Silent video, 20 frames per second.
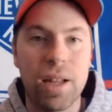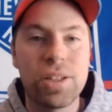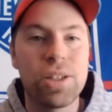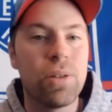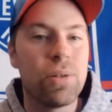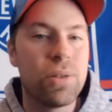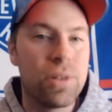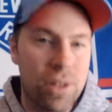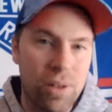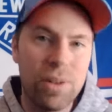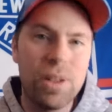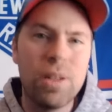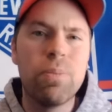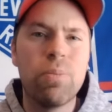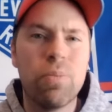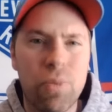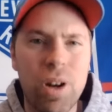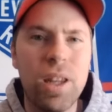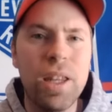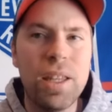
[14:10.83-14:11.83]
So you
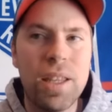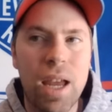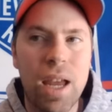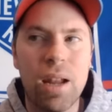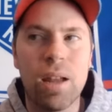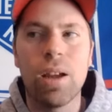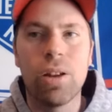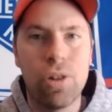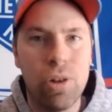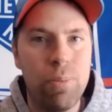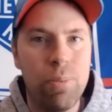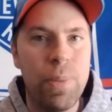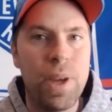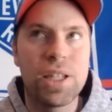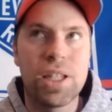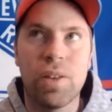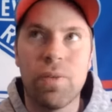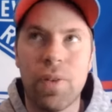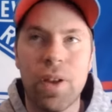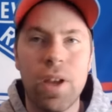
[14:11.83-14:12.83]
really got a good
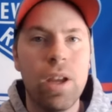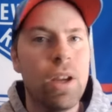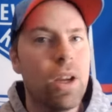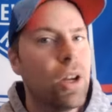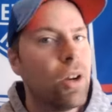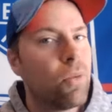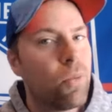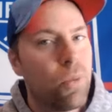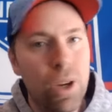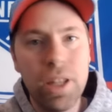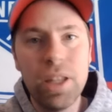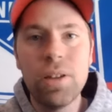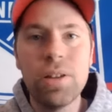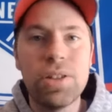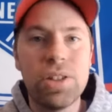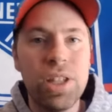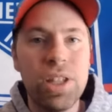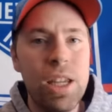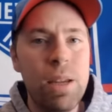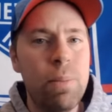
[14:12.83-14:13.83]
mix of really good
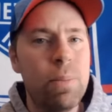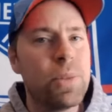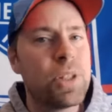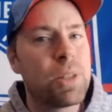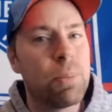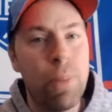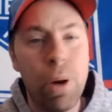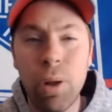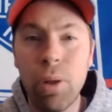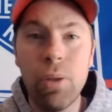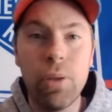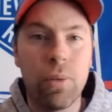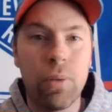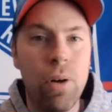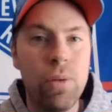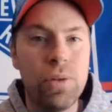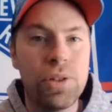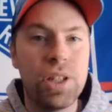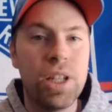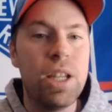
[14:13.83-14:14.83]
teams, middle of the
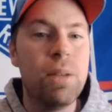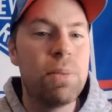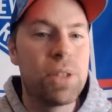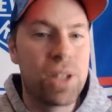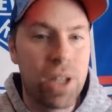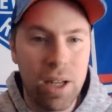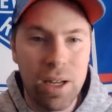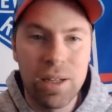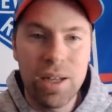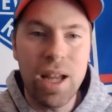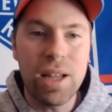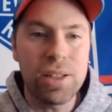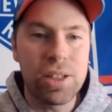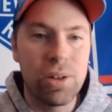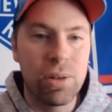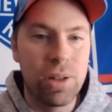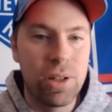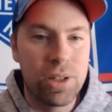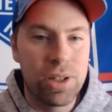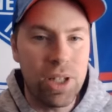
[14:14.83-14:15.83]
road teams, not so
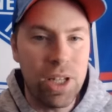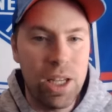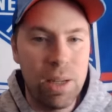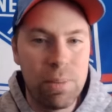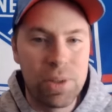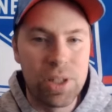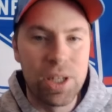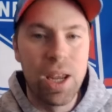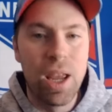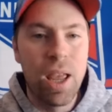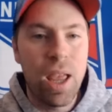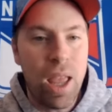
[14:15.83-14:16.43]
good teams.